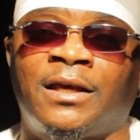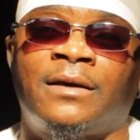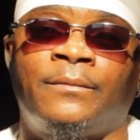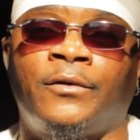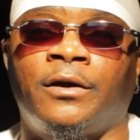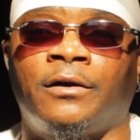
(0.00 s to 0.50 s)

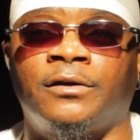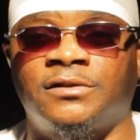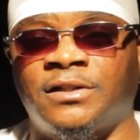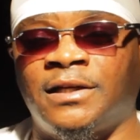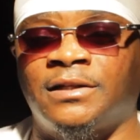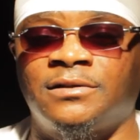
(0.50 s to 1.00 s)
Catboy Hurt,
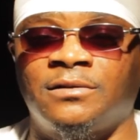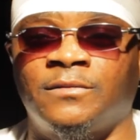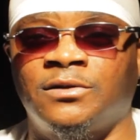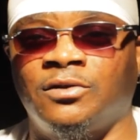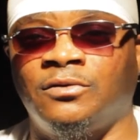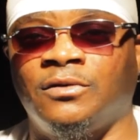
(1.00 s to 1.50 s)
shout out to
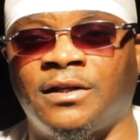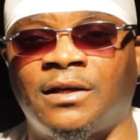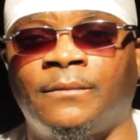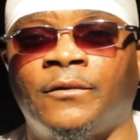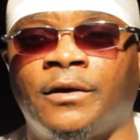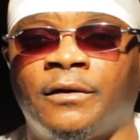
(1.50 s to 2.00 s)
my dude
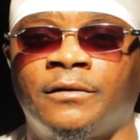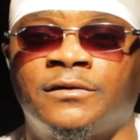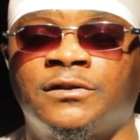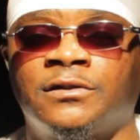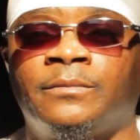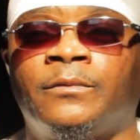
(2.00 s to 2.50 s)
Catboy Hurt and
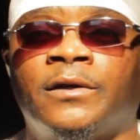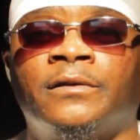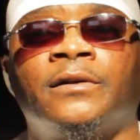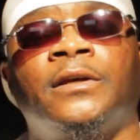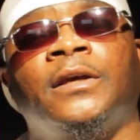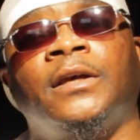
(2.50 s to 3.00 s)
his little brother.